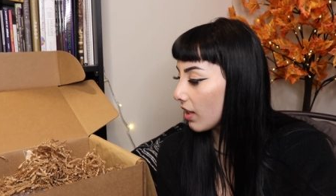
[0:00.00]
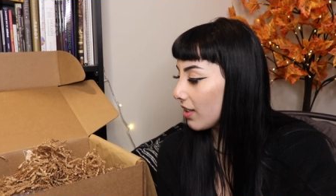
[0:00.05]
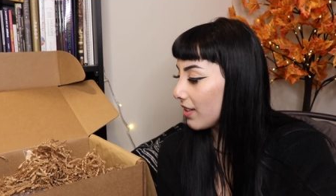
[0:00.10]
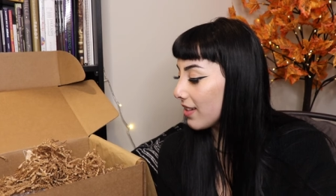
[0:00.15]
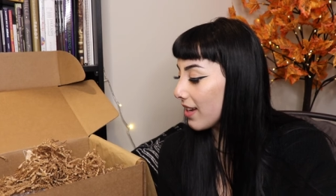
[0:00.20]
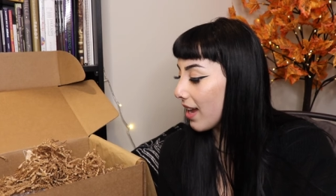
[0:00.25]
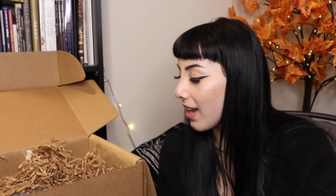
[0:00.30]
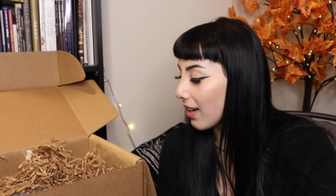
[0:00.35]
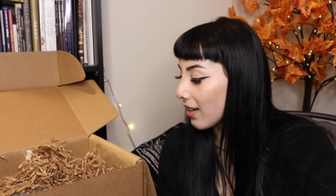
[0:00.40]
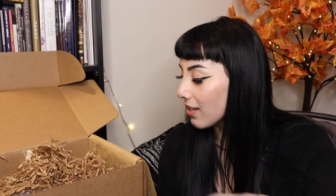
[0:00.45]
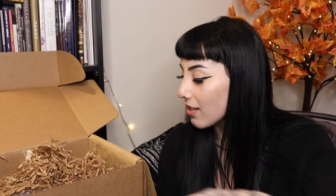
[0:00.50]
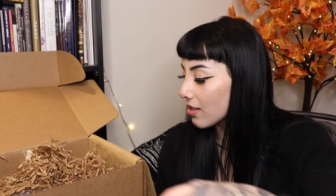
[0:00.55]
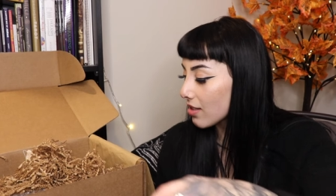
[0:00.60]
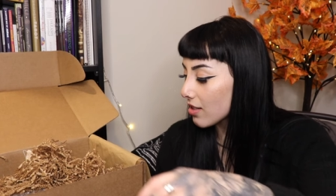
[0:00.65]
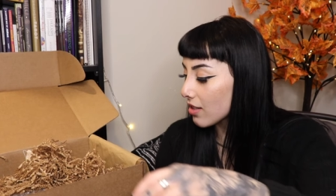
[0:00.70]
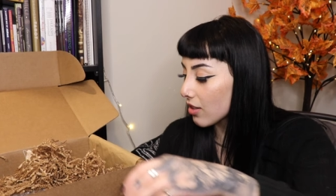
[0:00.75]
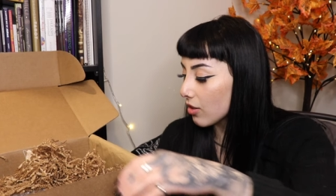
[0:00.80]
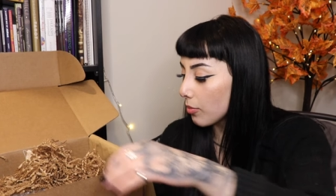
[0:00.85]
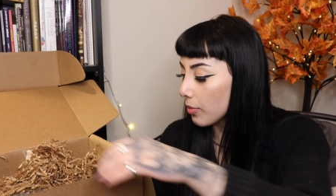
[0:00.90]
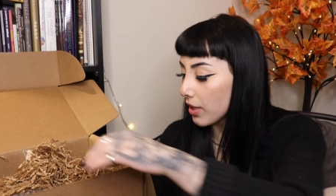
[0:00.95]

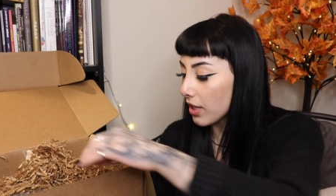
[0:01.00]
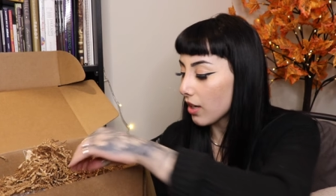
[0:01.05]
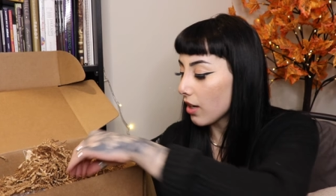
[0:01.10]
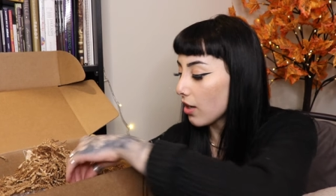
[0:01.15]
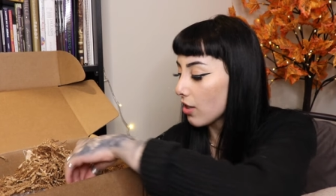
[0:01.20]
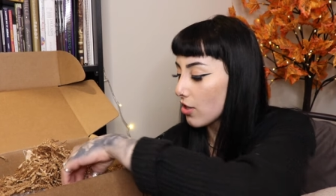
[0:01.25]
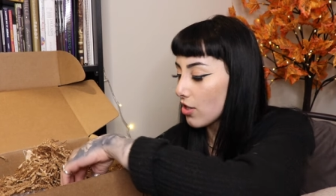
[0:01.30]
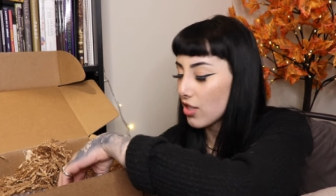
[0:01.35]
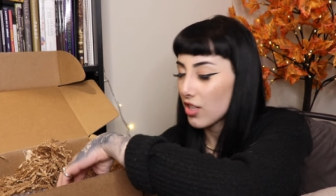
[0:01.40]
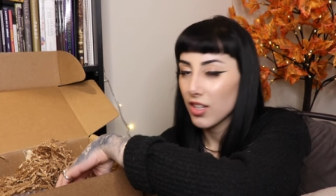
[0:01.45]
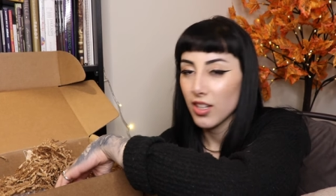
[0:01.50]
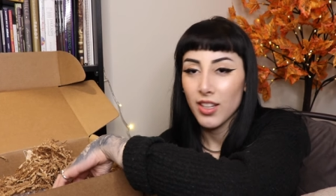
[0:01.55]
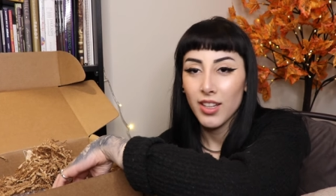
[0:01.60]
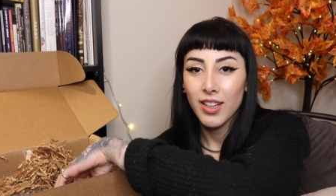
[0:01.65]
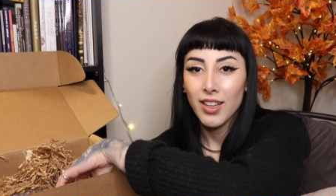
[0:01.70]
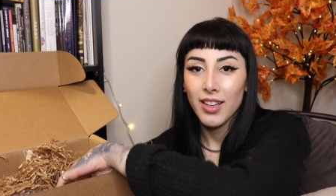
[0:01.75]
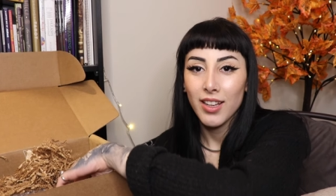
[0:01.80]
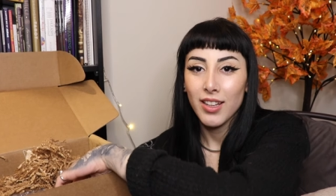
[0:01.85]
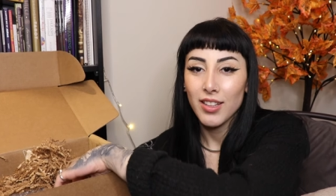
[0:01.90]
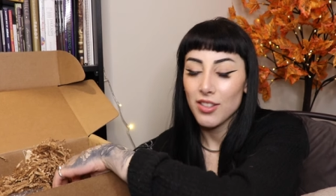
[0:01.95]
Next, oh my gosh,
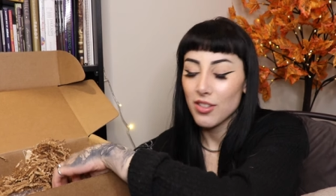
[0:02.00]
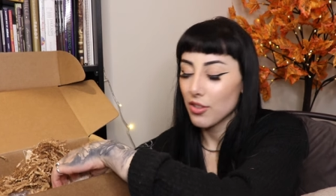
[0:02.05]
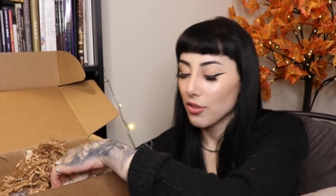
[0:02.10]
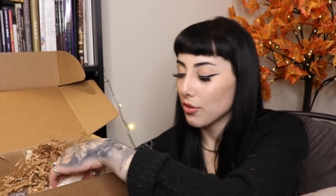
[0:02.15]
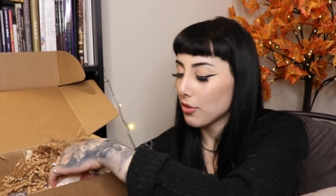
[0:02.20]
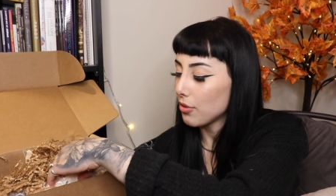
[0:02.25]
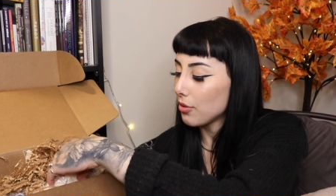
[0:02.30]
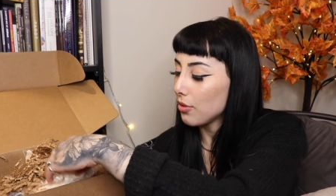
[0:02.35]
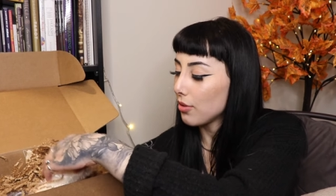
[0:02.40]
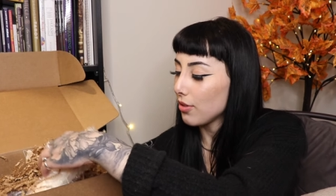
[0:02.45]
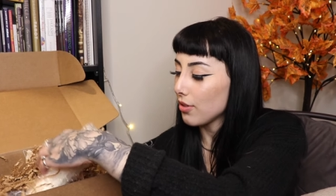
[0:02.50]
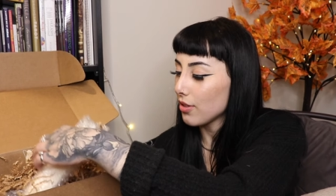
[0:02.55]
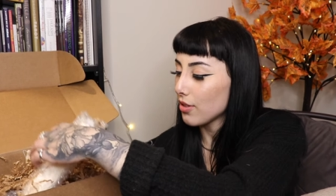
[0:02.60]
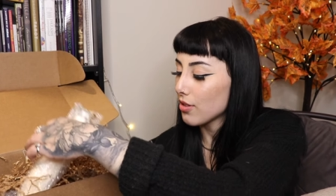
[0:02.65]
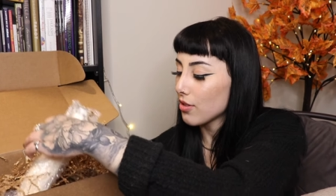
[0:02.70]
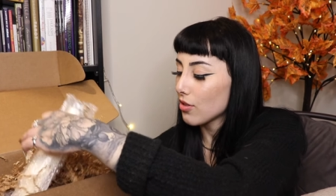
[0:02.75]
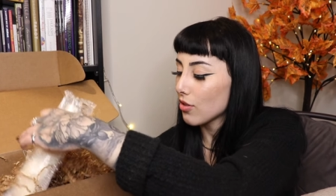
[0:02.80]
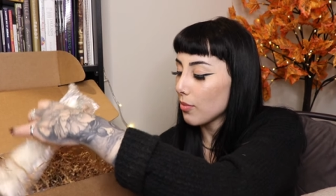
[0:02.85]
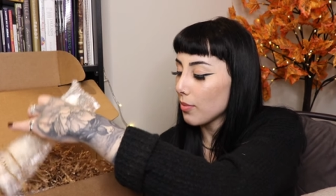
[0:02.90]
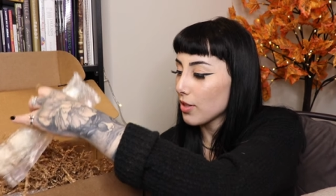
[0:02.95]
it's so cool.
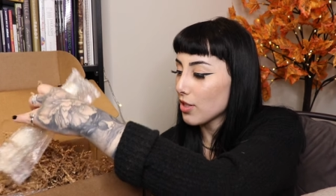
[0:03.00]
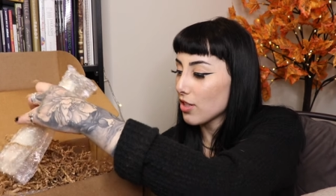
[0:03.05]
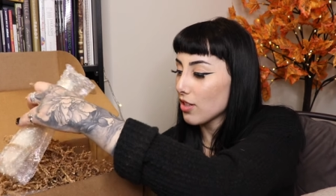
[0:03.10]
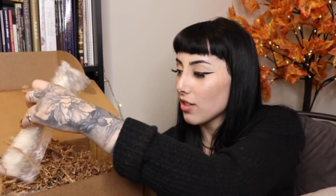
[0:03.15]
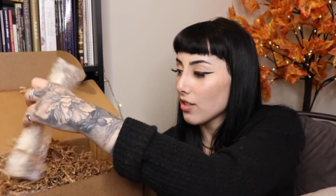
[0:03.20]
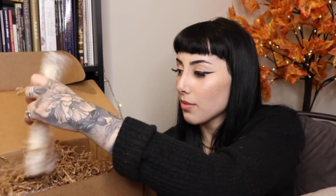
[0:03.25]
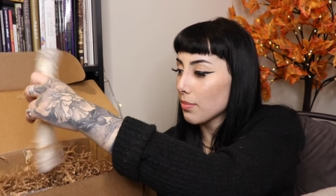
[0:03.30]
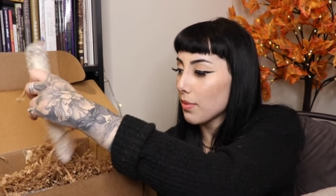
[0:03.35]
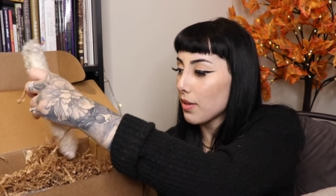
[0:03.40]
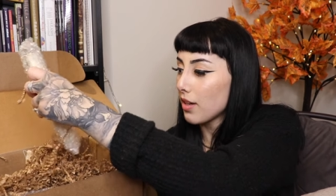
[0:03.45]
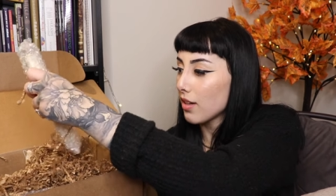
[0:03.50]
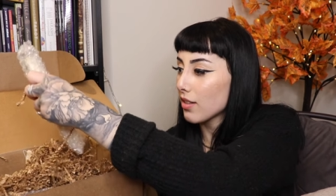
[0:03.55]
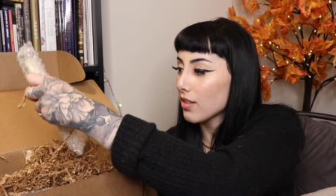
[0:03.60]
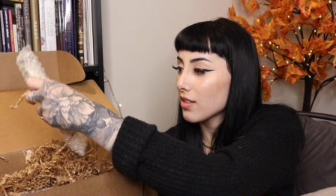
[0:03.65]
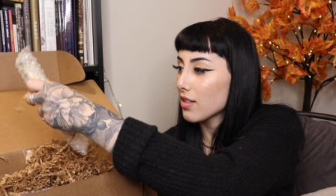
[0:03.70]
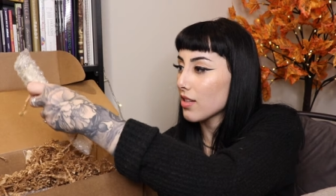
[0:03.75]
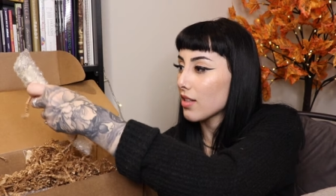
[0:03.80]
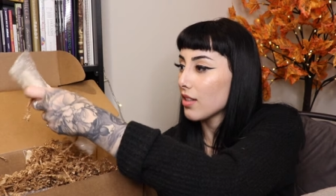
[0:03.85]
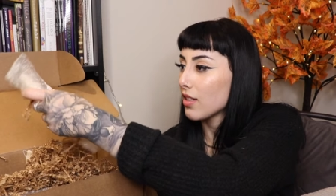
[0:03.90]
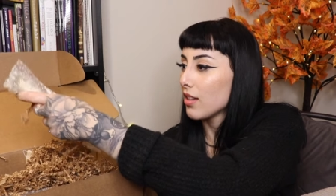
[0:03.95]
There's so much in this
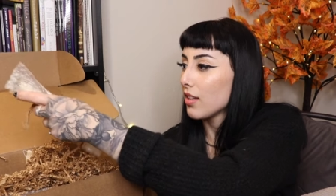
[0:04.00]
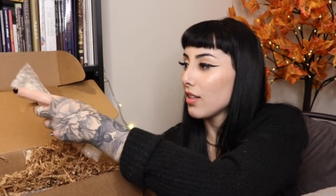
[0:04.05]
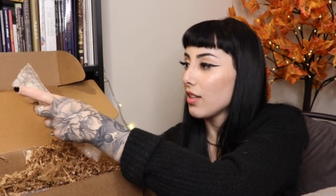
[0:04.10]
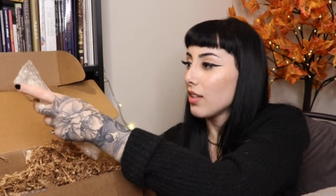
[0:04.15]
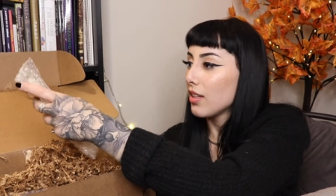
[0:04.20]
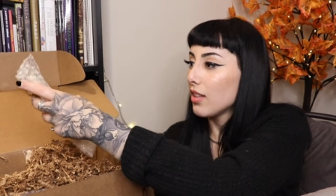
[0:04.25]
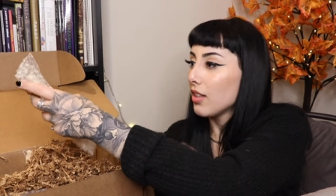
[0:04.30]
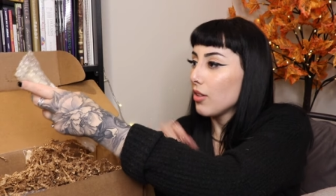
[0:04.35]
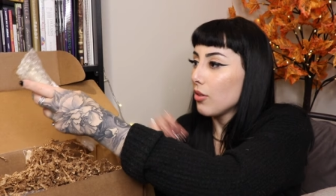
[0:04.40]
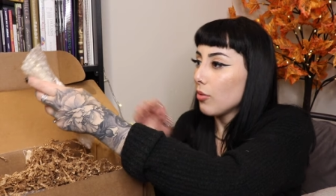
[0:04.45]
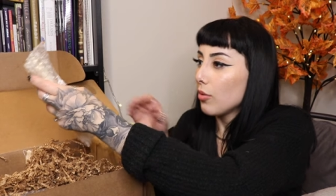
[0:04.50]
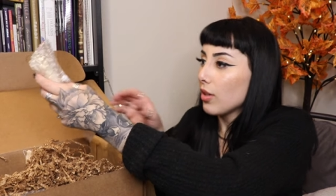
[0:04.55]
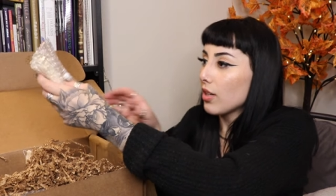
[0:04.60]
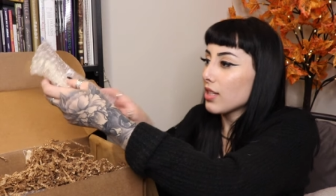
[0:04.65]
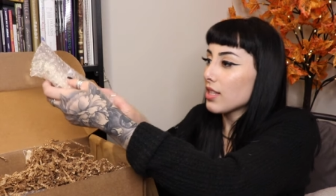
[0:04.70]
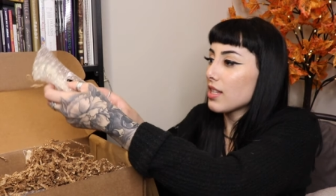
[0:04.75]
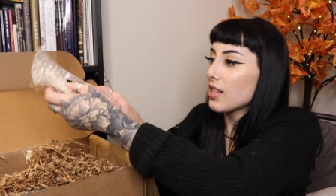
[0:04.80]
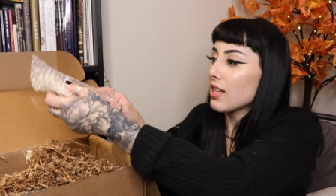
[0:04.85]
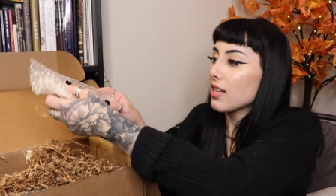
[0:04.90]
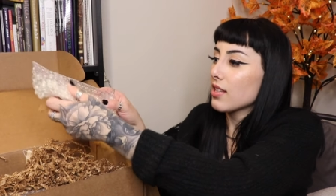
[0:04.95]
box. What
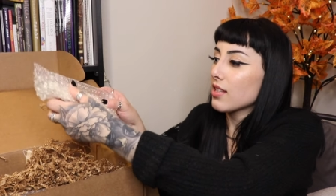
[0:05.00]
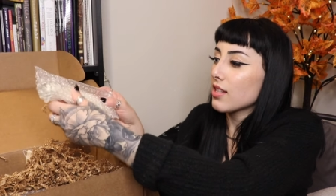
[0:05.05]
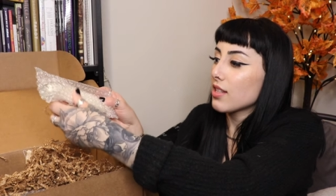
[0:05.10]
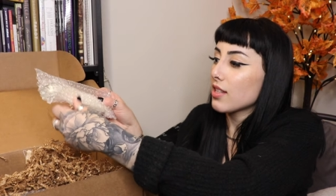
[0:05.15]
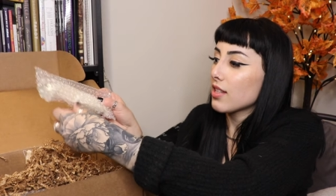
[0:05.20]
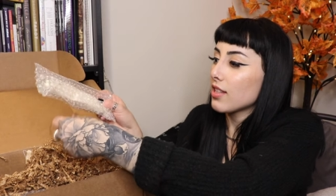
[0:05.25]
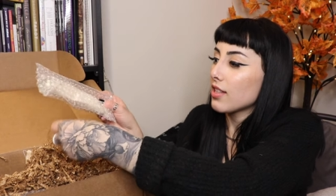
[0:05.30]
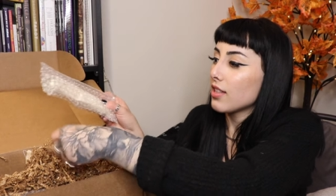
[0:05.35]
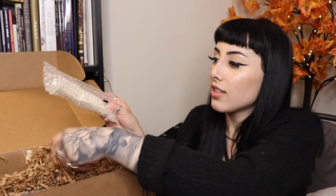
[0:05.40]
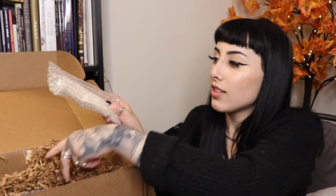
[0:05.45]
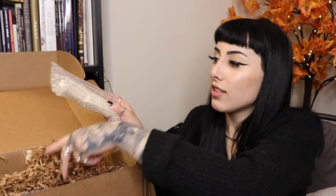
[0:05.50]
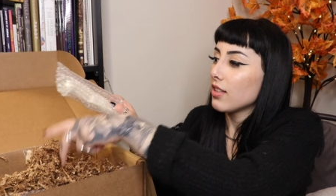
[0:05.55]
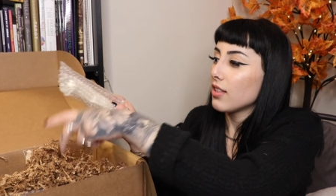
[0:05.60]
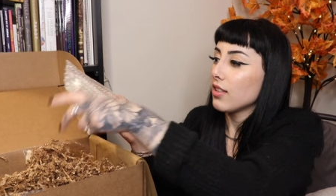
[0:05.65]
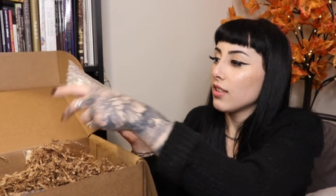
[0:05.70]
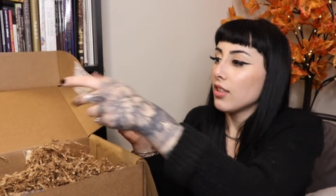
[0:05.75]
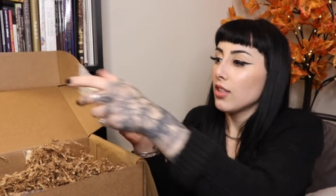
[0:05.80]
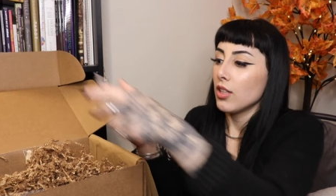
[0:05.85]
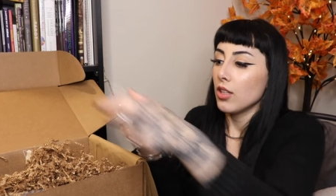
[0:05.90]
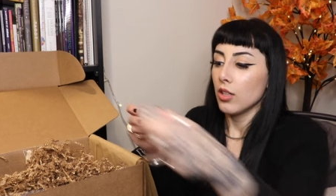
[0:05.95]
is this?
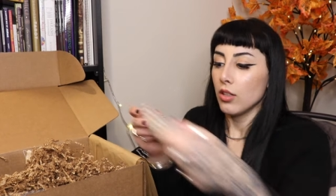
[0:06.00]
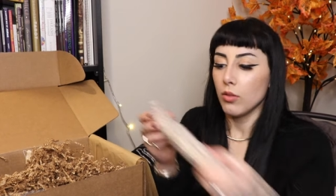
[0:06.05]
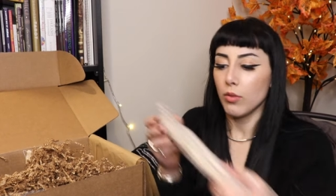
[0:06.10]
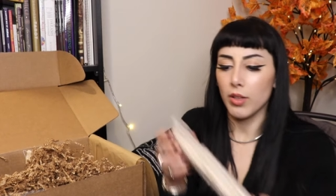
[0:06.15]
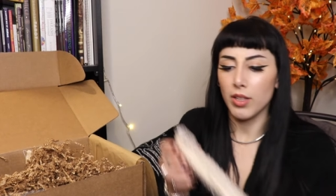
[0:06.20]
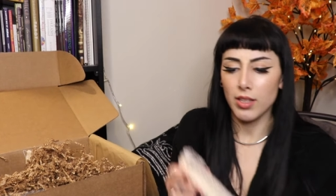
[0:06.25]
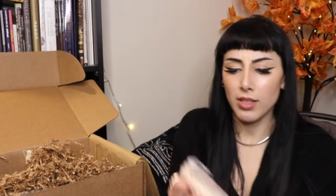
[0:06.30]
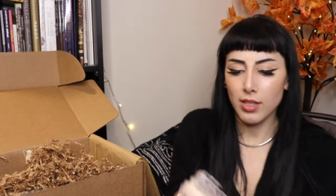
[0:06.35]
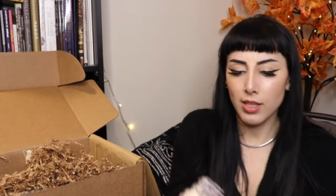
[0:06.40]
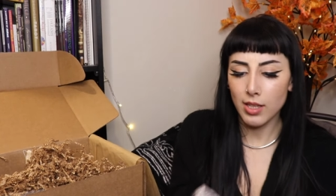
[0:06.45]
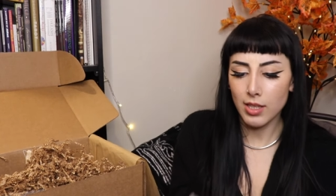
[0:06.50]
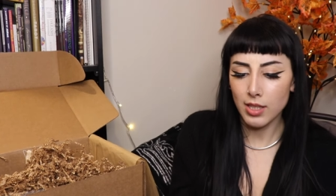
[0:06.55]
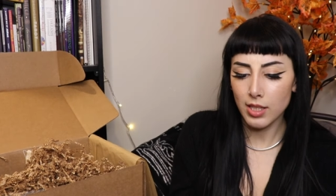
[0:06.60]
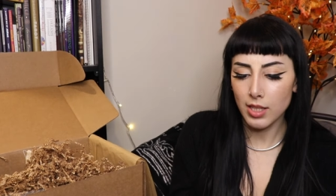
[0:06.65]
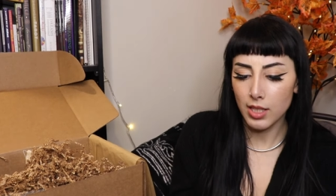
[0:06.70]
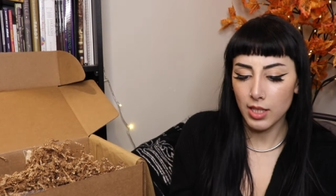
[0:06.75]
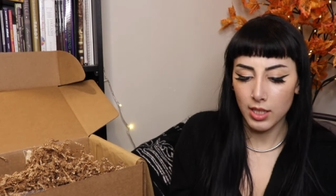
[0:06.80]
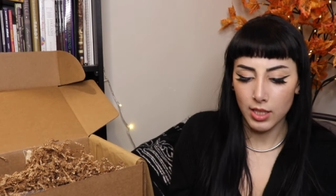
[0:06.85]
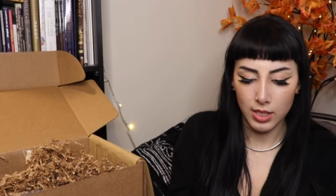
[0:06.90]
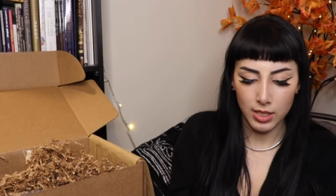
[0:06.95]
What is this?